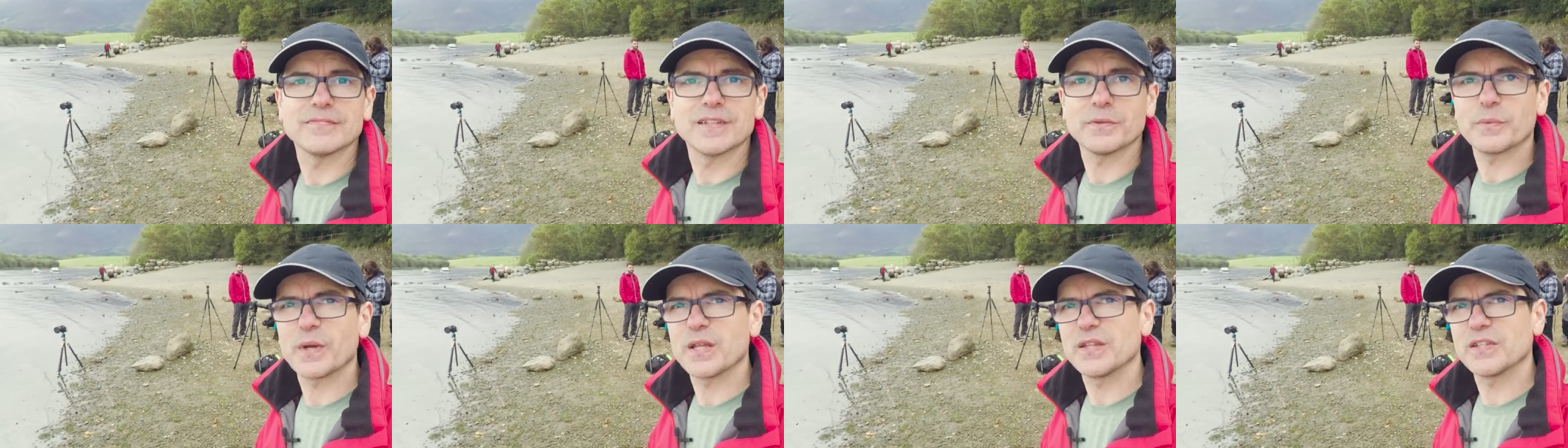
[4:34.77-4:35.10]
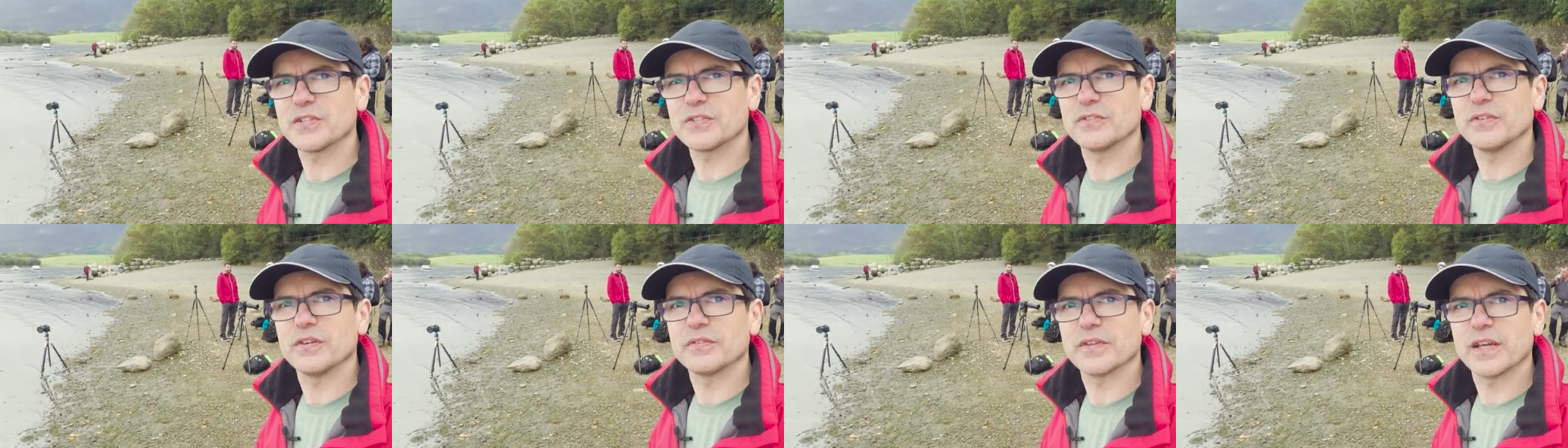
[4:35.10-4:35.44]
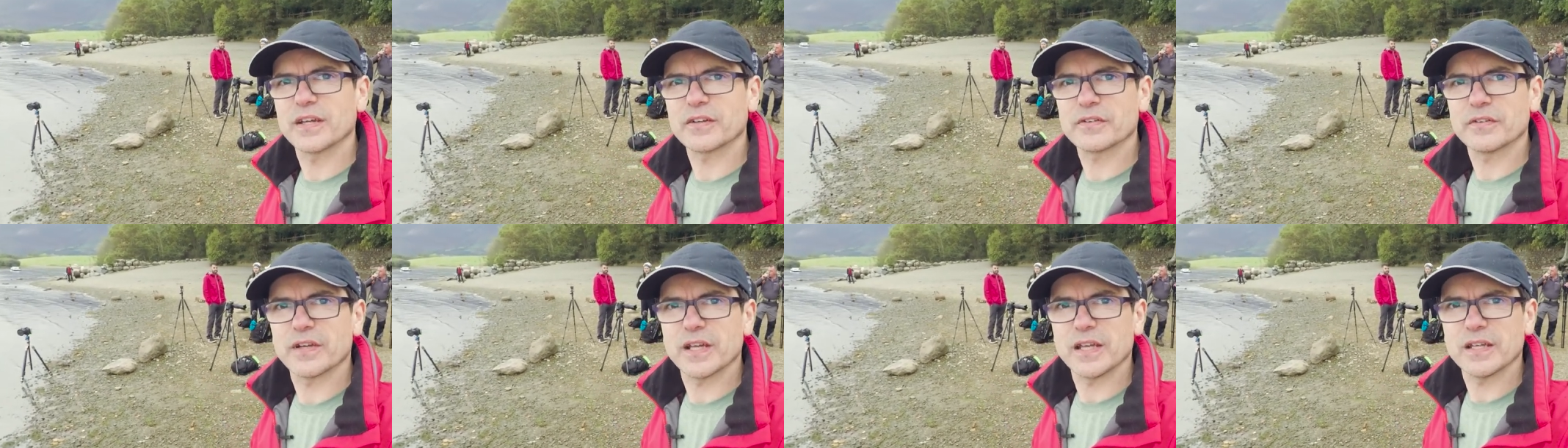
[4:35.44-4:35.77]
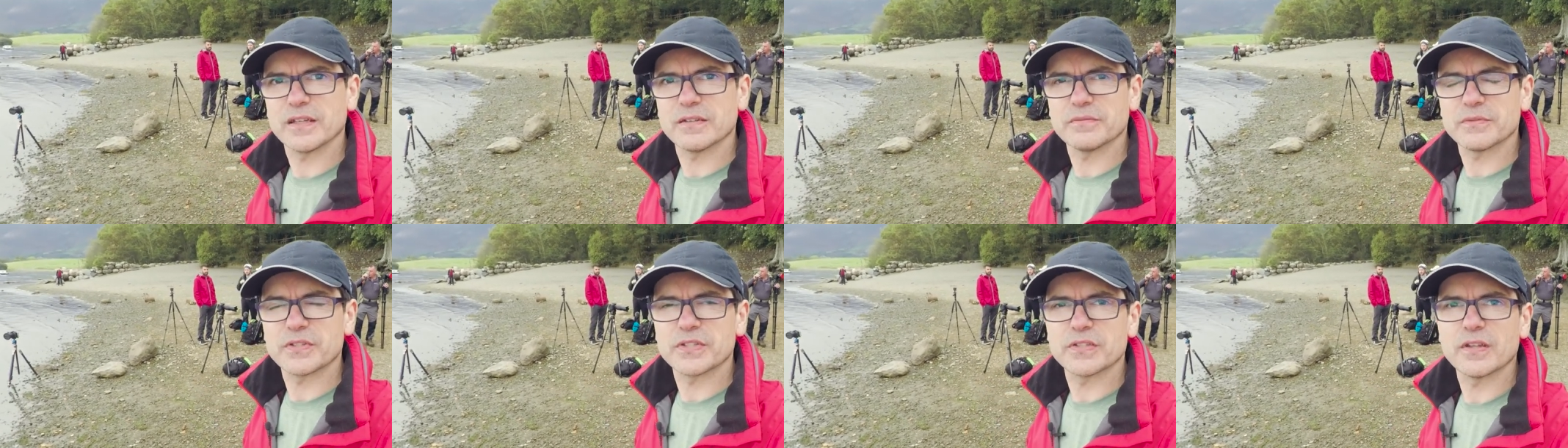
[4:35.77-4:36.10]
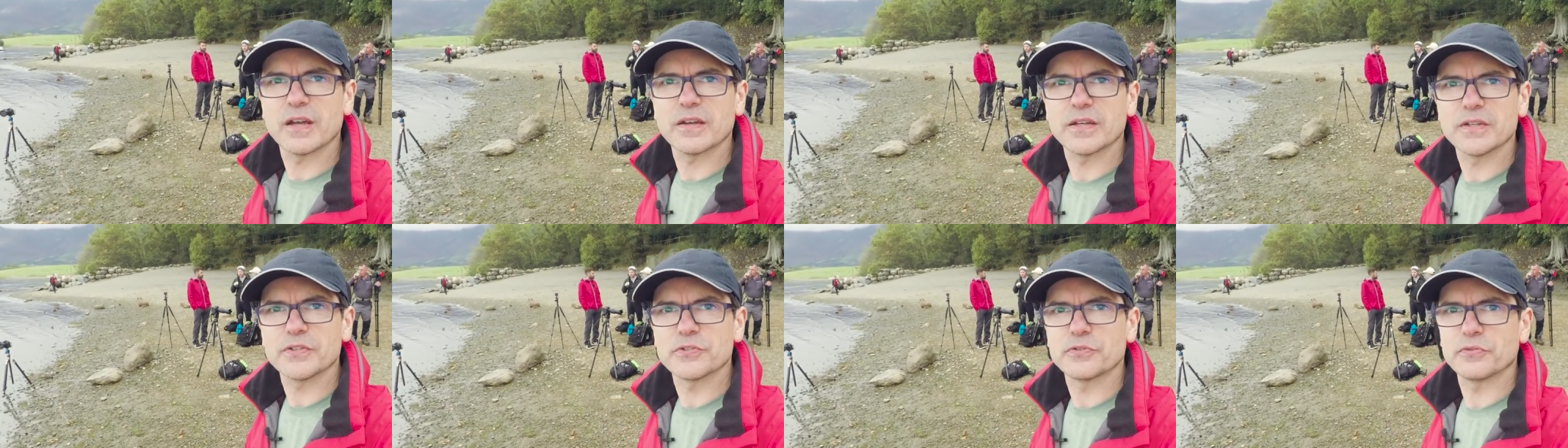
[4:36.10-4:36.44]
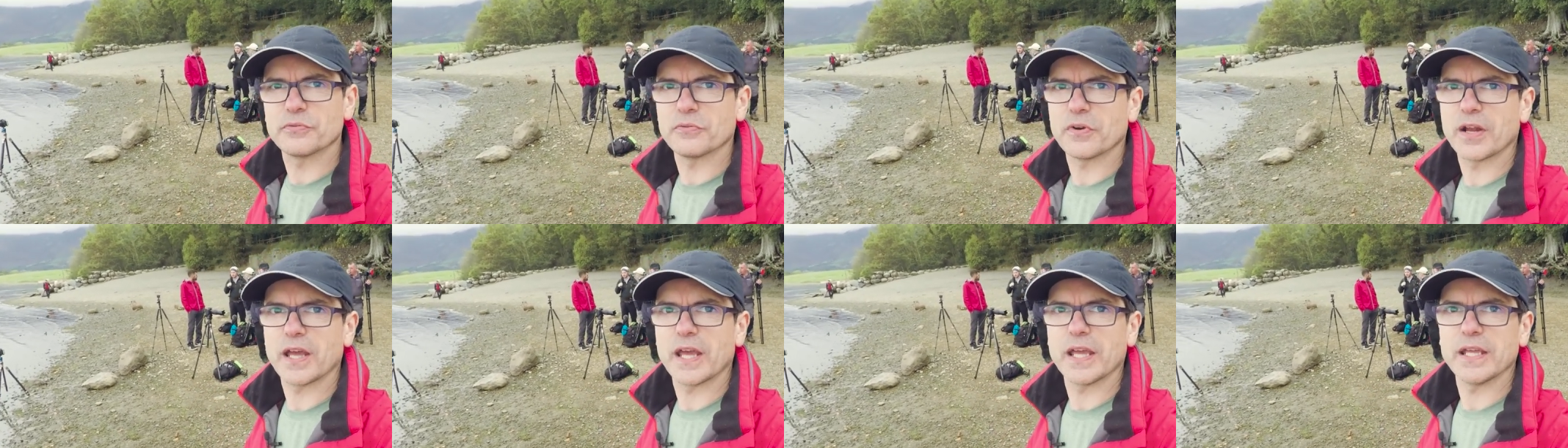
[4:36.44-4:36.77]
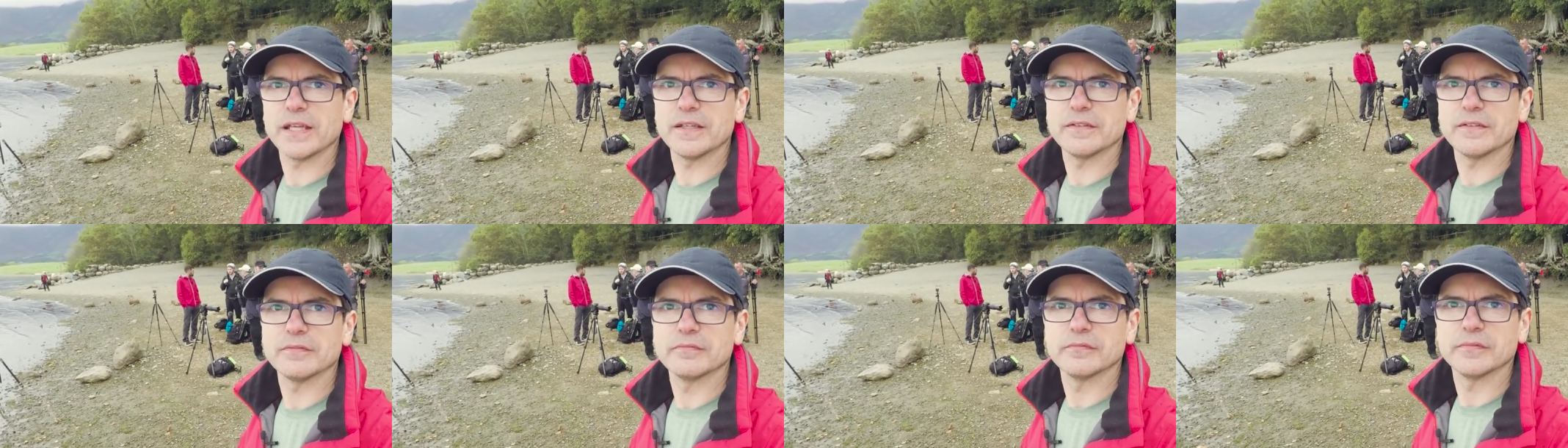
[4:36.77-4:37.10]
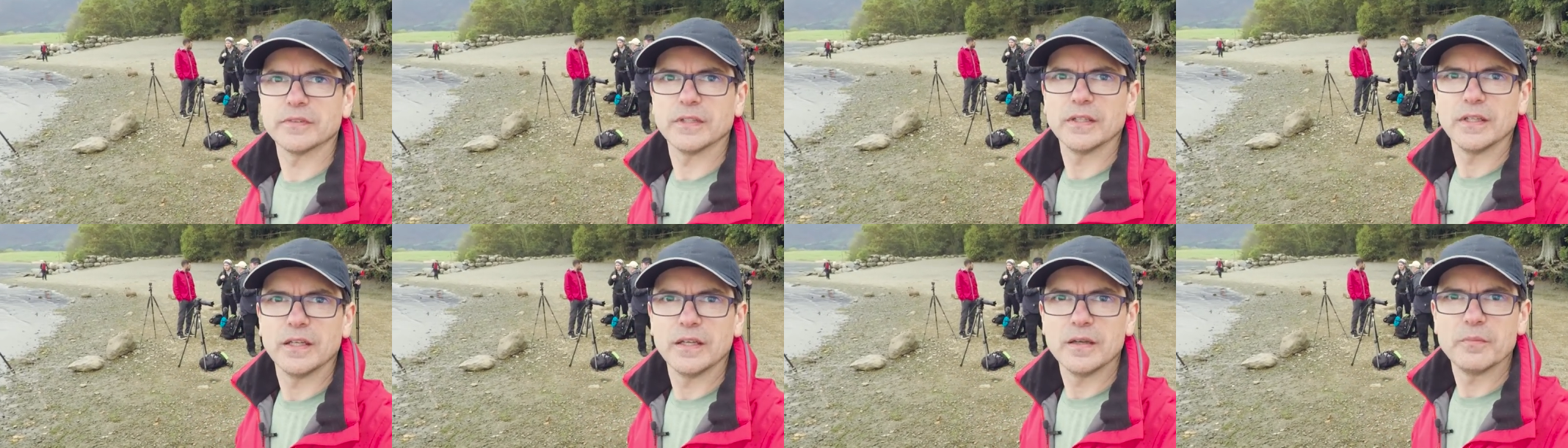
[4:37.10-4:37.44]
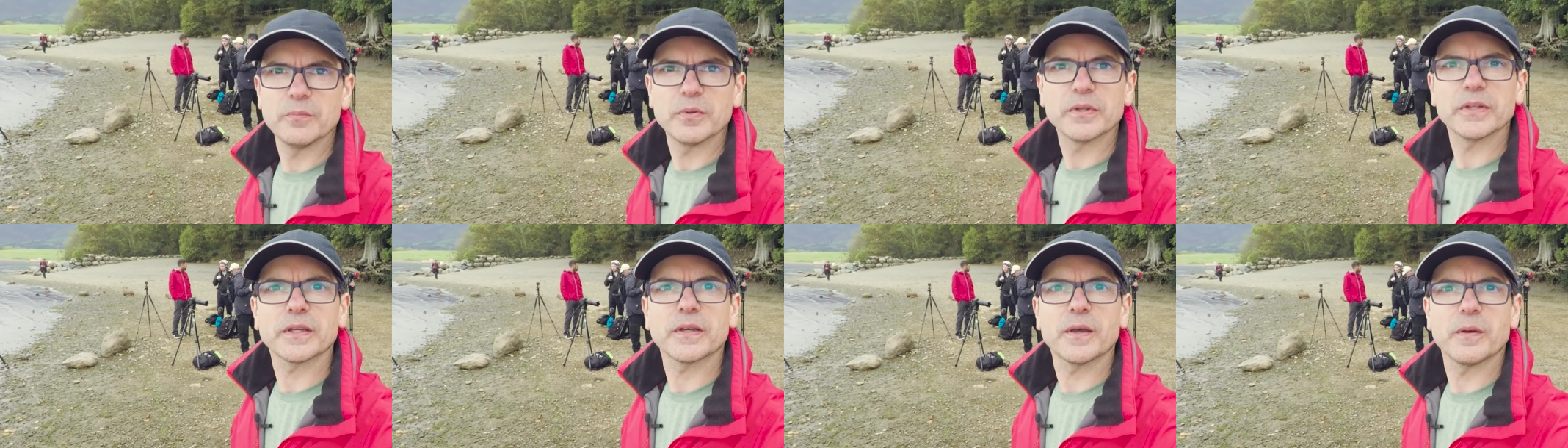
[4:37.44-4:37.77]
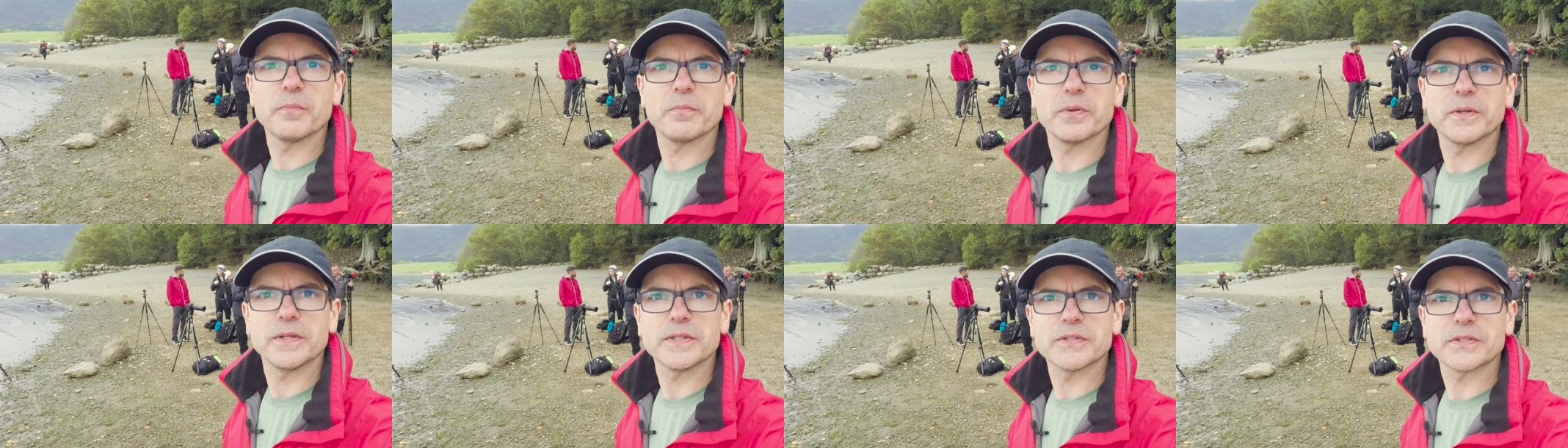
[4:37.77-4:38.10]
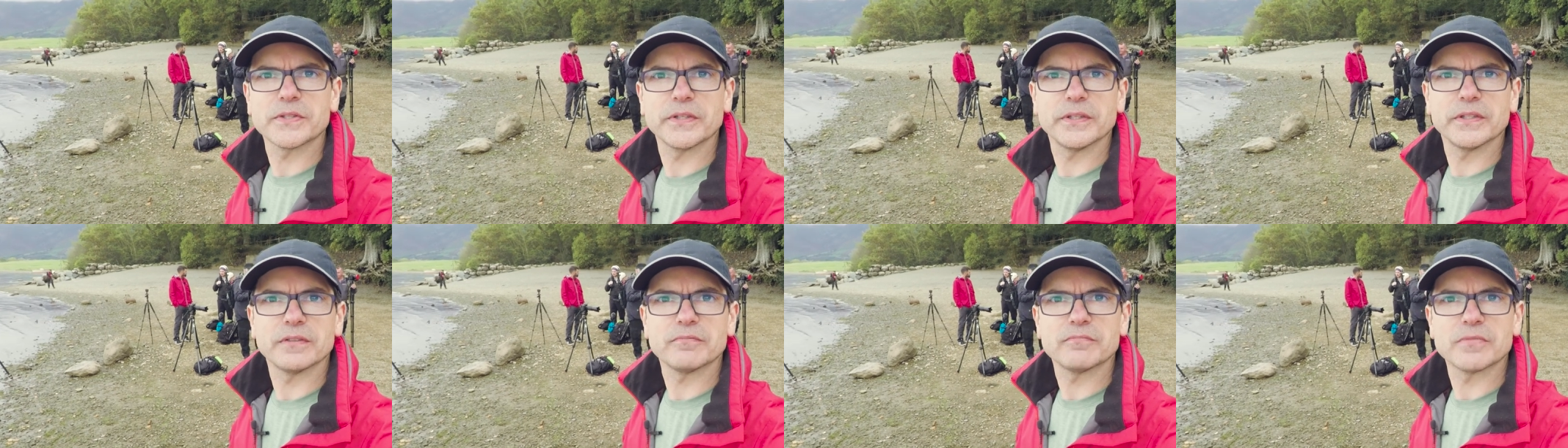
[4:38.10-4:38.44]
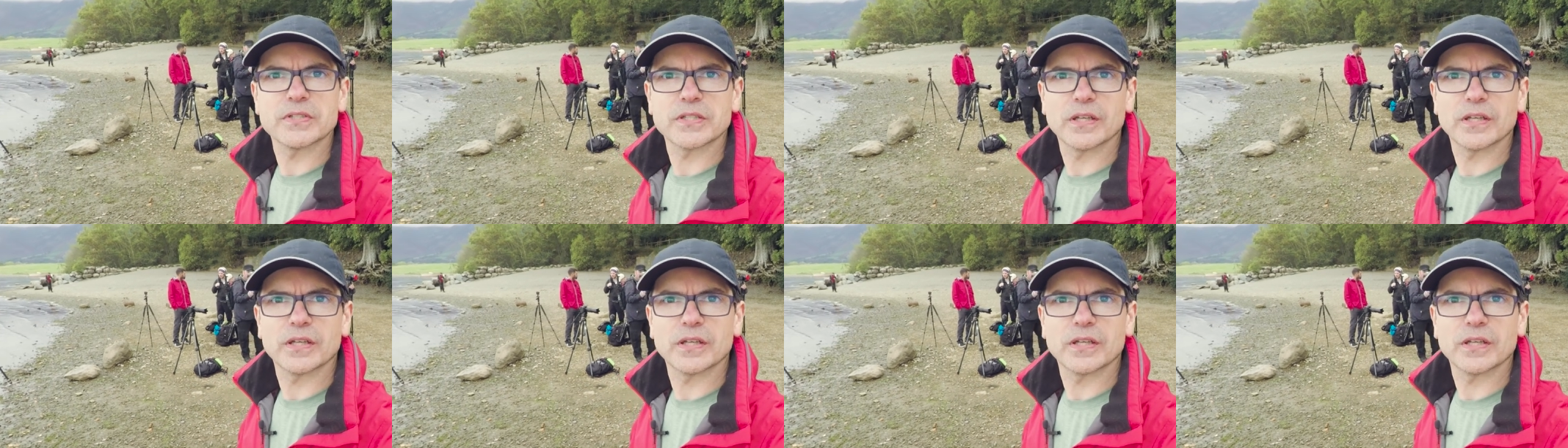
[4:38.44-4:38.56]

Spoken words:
The weather's not that great. It's starting to rain, but the company's good.